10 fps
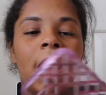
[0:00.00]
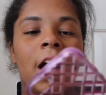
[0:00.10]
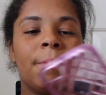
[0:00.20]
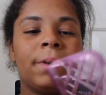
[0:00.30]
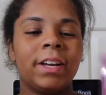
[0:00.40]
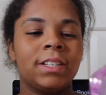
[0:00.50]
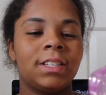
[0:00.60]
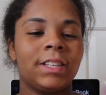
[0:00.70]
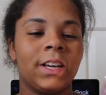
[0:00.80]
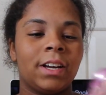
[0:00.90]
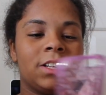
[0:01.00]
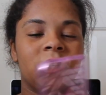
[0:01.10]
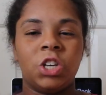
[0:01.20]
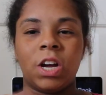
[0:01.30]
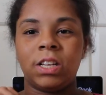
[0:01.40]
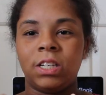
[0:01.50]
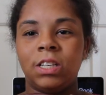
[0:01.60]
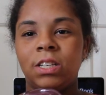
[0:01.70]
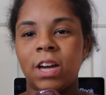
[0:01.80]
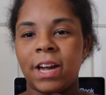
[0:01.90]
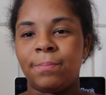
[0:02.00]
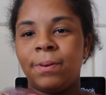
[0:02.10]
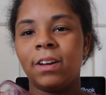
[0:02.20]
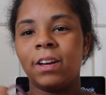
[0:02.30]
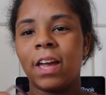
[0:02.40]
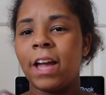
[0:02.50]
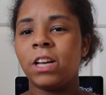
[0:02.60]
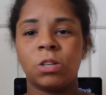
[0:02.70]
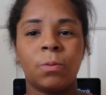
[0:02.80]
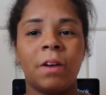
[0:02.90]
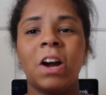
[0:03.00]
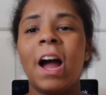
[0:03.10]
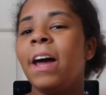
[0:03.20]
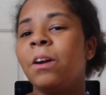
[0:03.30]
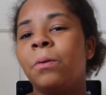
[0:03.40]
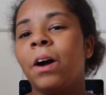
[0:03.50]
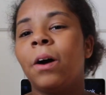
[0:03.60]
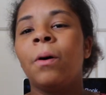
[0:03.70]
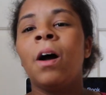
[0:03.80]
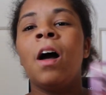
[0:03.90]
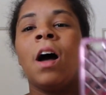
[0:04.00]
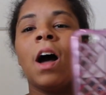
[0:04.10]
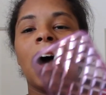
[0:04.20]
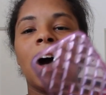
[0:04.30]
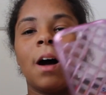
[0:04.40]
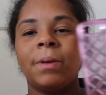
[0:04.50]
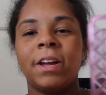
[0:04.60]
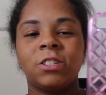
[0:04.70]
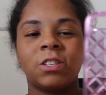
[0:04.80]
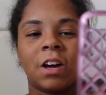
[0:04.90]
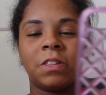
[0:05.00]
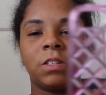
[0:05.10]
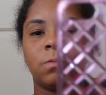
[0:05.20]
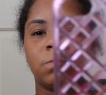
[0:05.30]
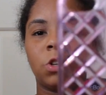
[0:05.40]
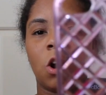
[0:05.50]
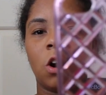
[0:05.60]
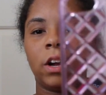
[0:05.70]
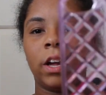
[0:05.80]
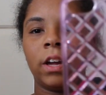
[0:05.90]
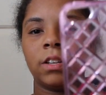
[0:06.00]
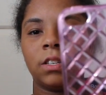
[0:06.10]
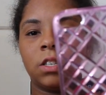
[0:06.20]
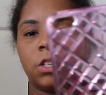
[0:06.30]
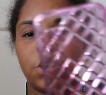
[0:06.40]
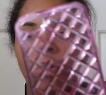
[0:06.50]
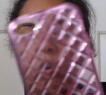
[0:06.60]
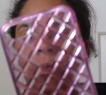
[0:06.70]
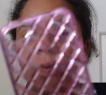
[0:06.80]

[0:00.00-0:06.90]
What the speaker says: I guess it's like a jelly type case or whatever. I don't know. And I just got this from Target, so